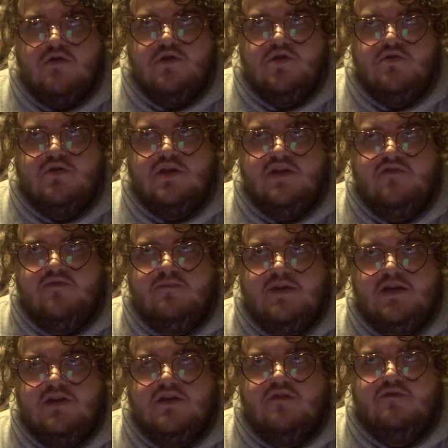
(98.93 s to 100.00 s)
You give
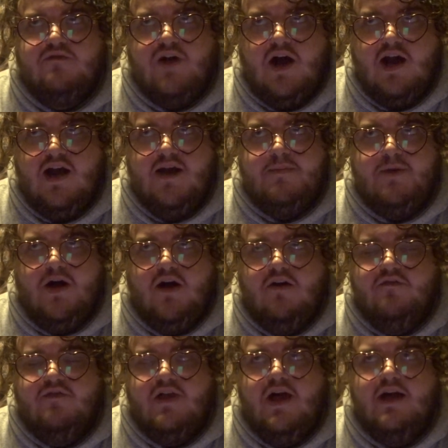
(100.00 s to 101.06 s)
me the vibe
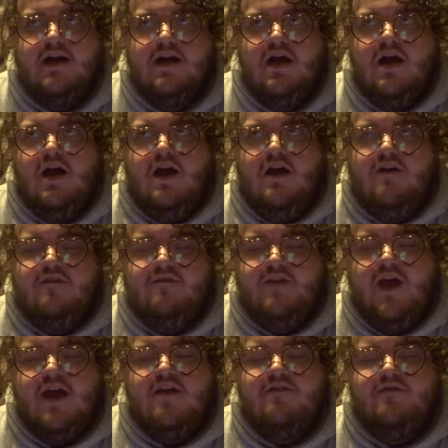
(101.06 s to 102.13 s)
of like
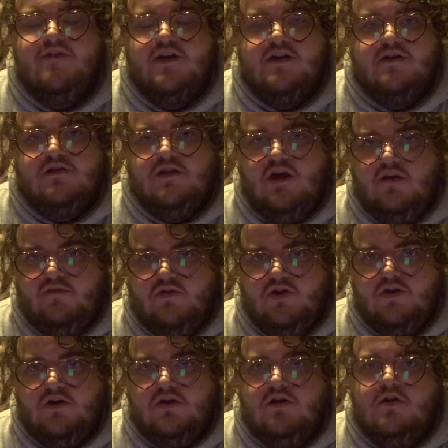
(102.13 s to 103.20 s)
fanfic
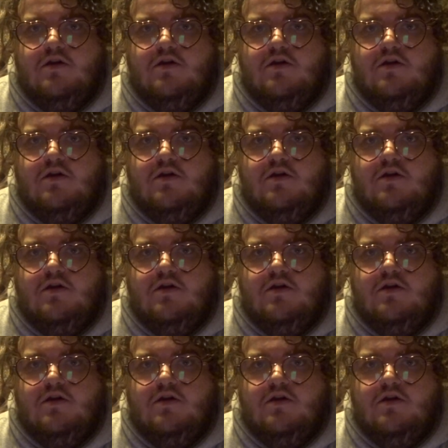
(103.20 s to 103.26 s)
lover,